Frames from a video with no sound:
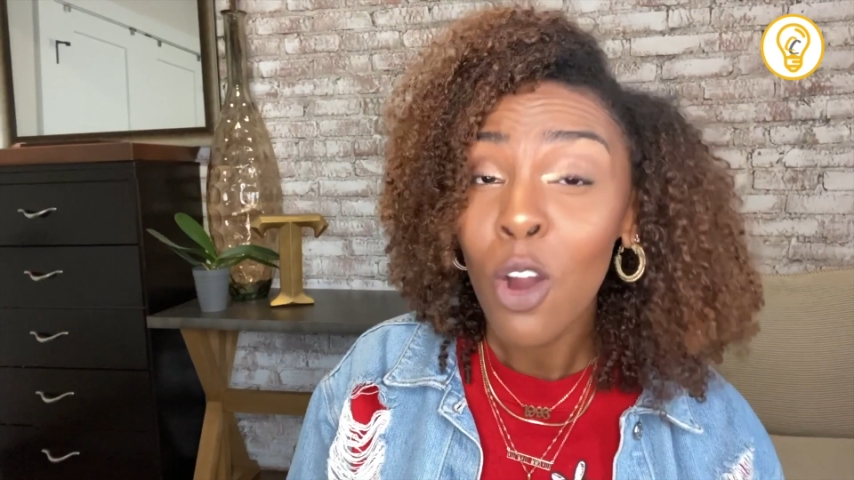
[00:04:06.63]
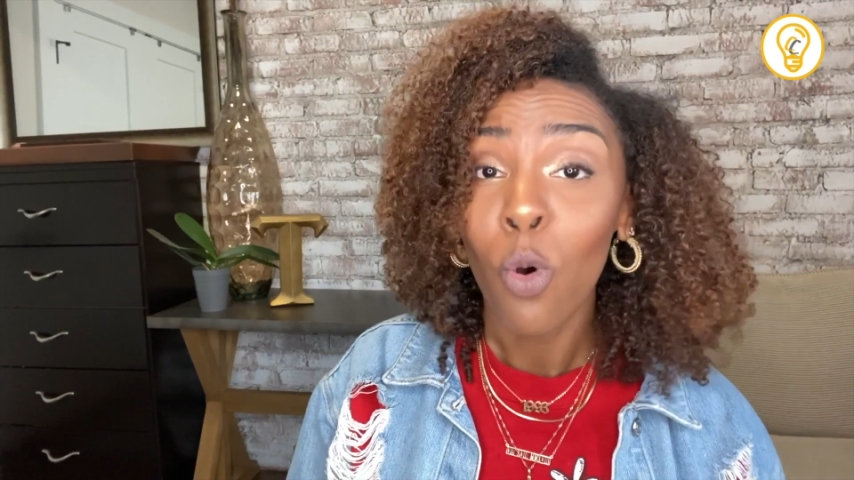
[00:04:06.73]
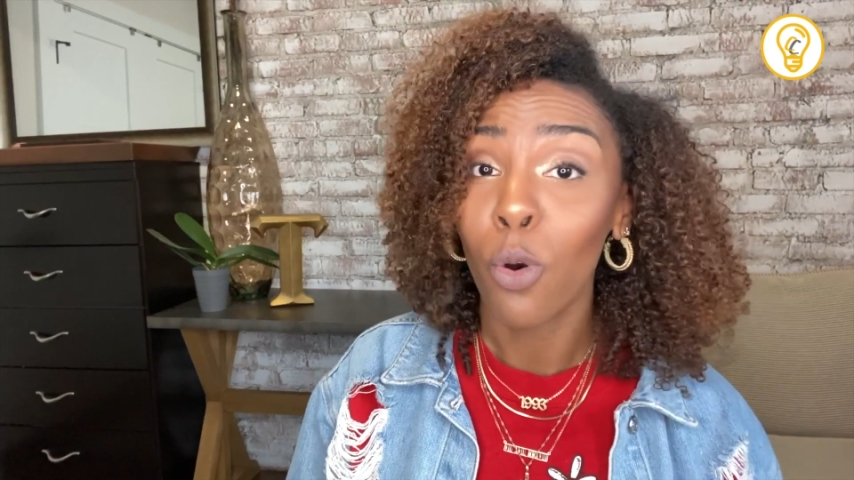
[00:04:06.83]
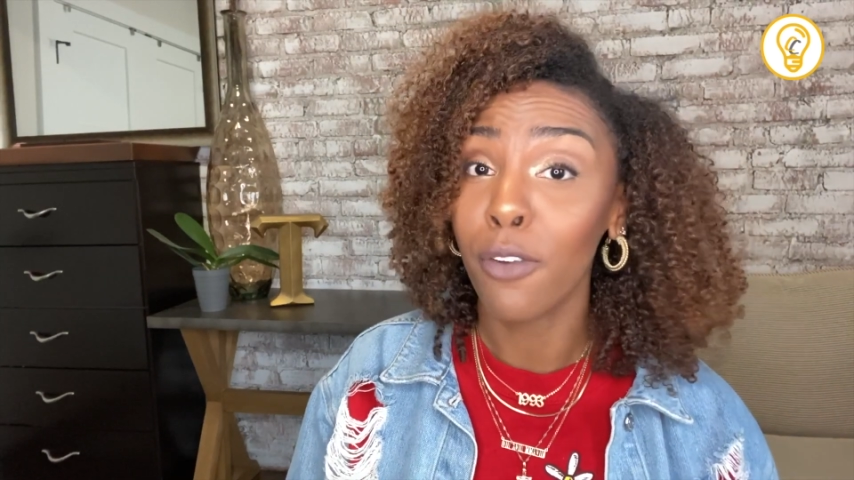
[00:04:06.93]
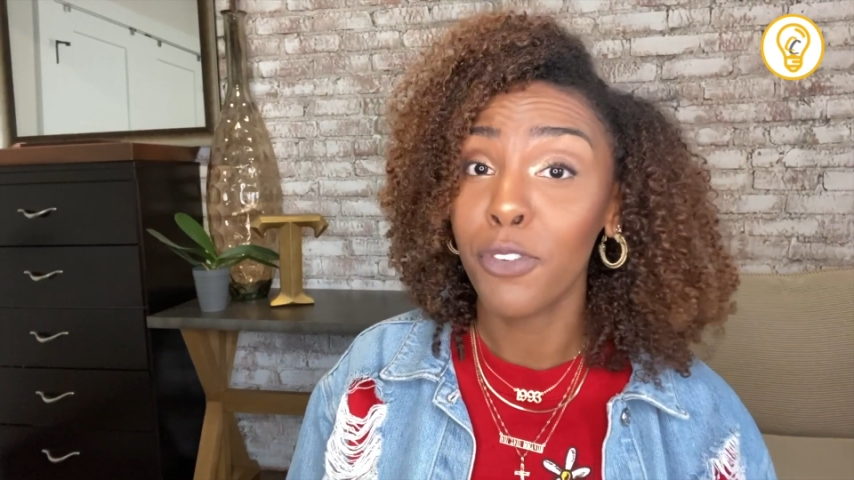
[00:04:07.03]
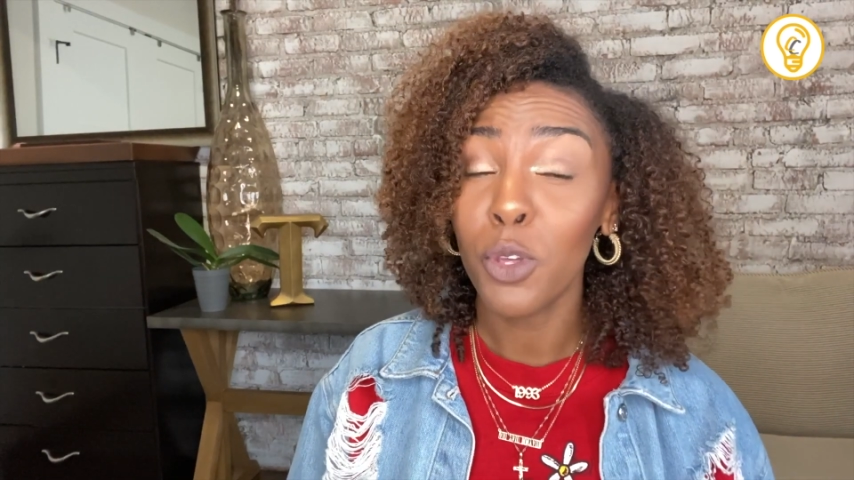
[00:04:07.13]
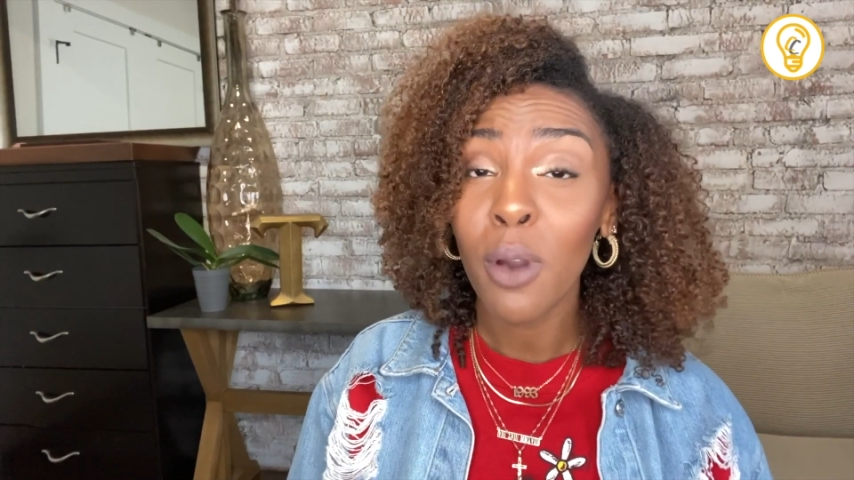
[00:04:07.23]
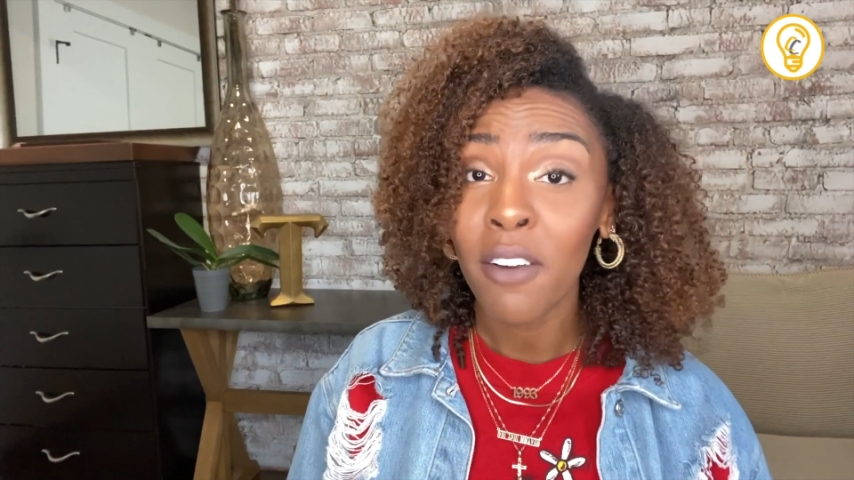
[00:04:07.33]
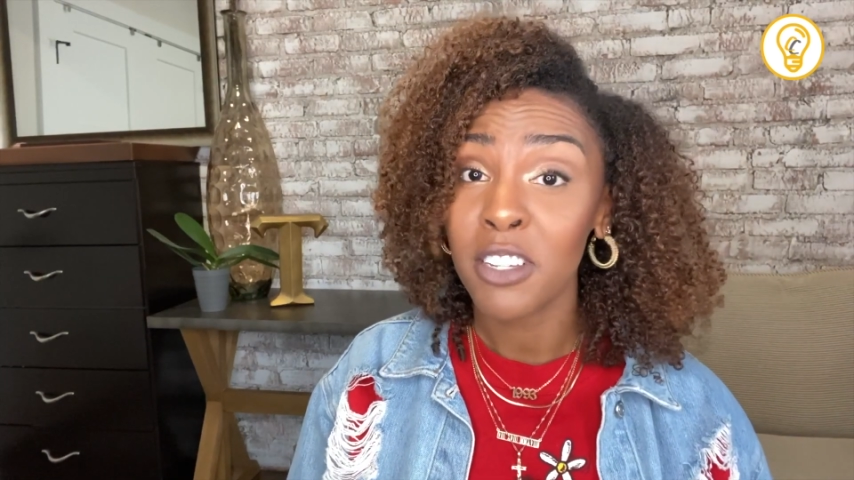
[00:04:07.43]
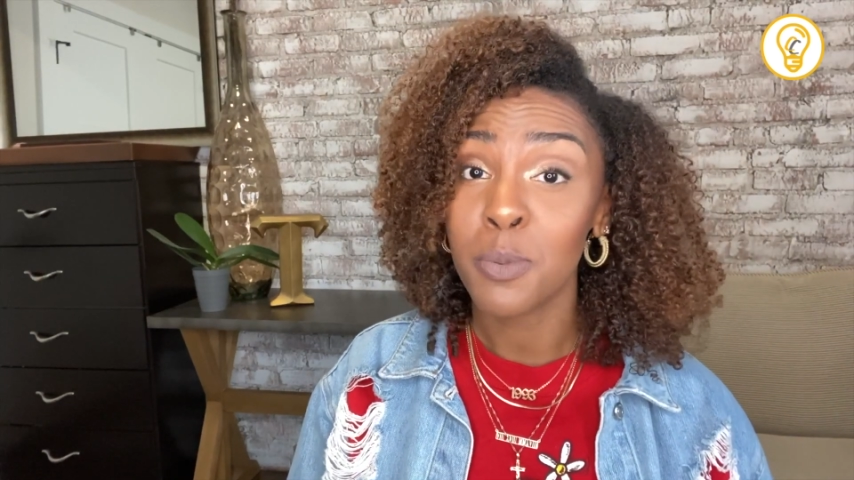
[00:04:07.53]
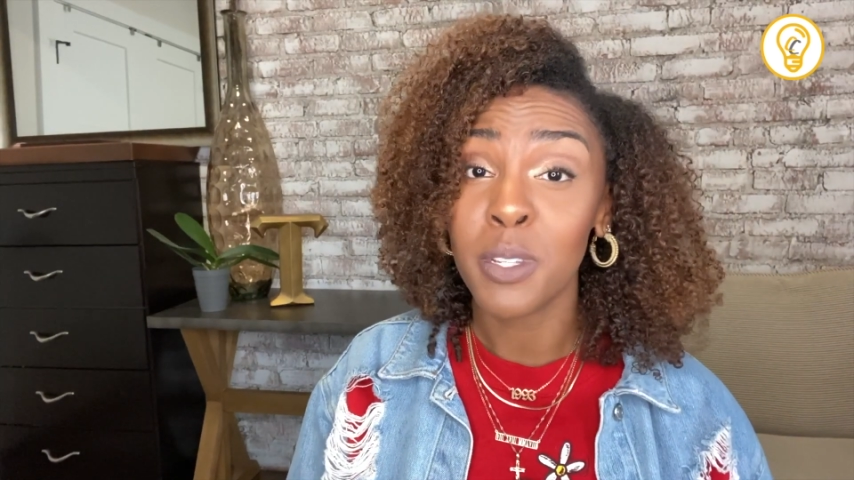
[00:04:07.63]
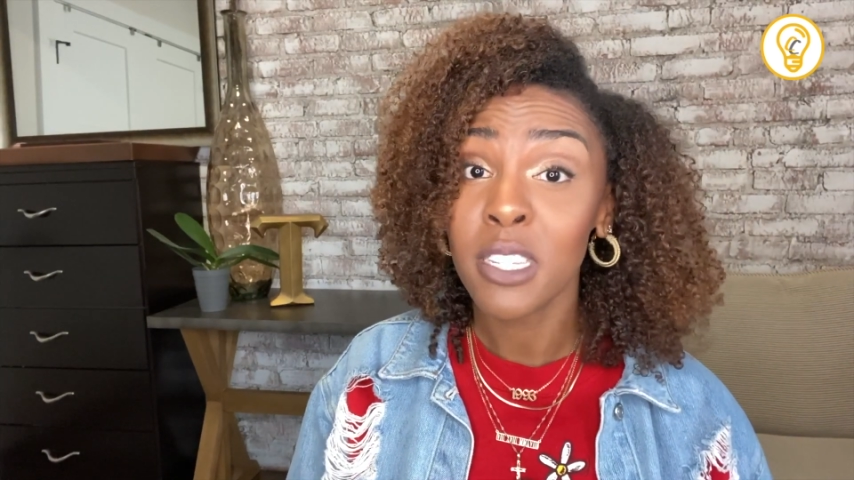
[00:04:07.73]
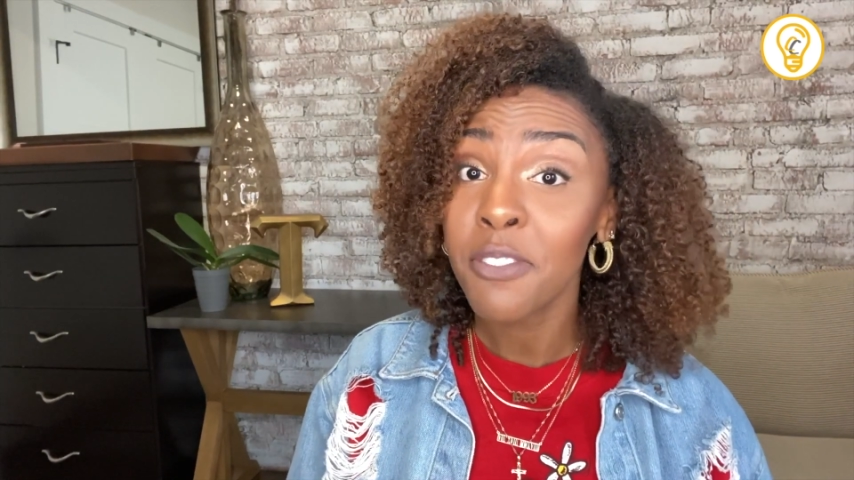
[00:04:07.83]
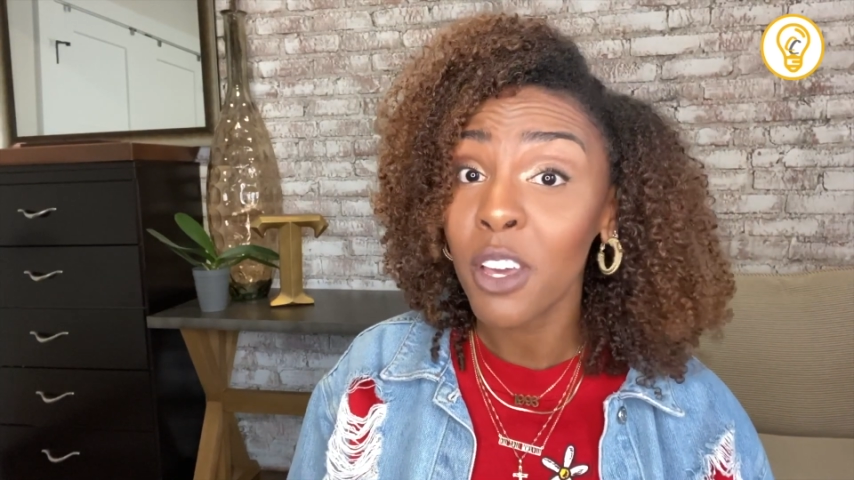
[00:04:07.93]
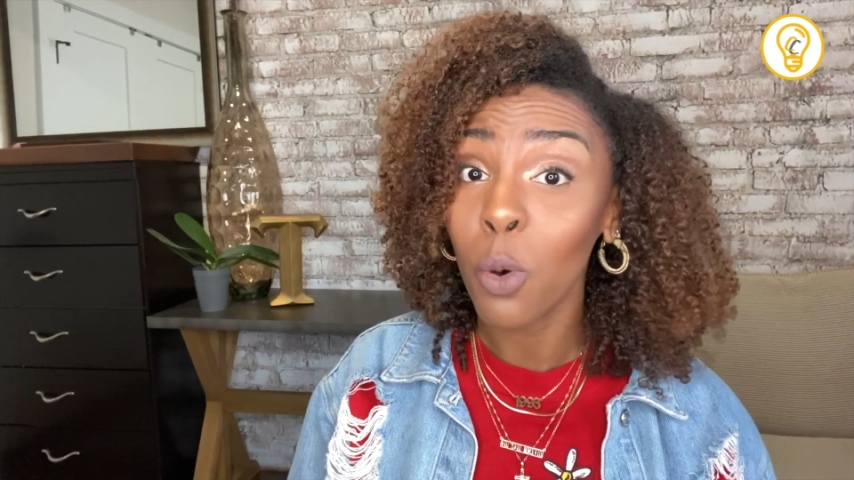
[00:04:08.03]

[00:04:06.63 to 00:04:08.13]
or if you have a specific